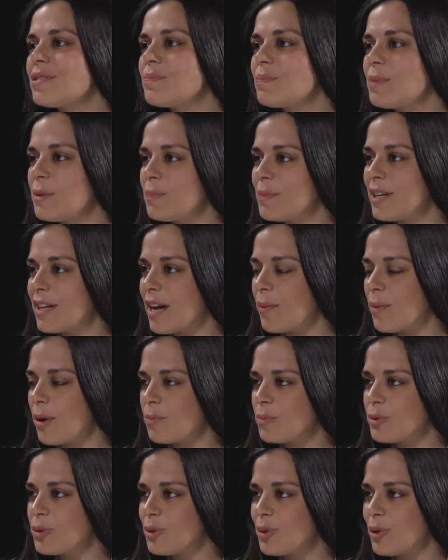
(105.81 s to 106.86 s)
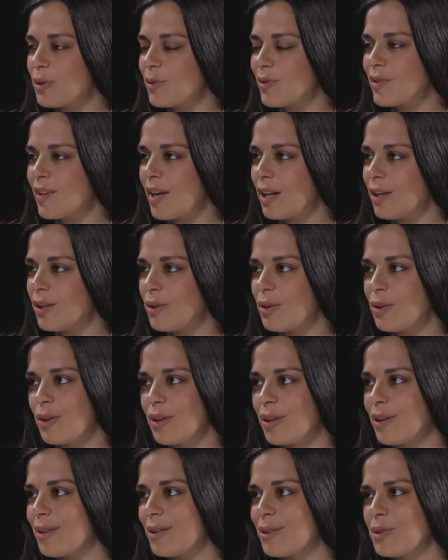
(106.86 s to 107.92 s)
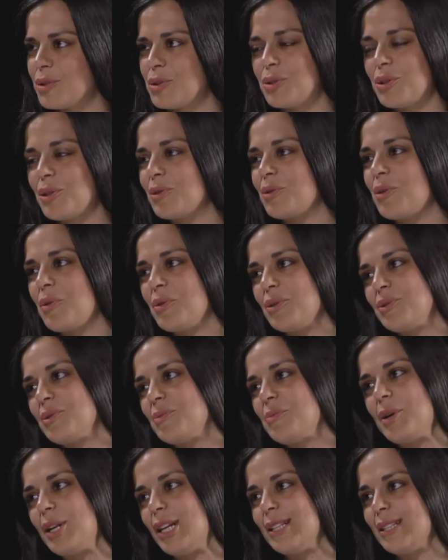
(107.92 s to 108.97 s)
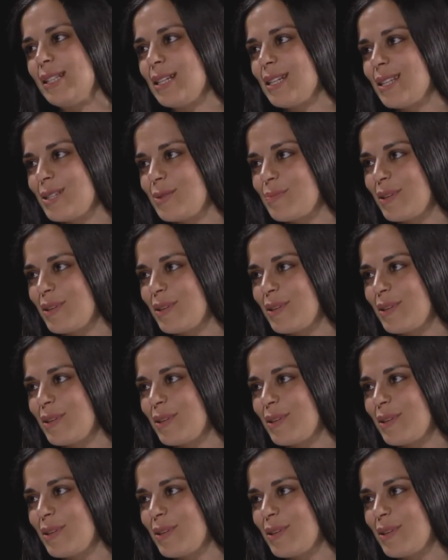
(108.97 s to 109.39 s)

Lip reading: people come up to you and tell you, look, you shouldn't go into politics.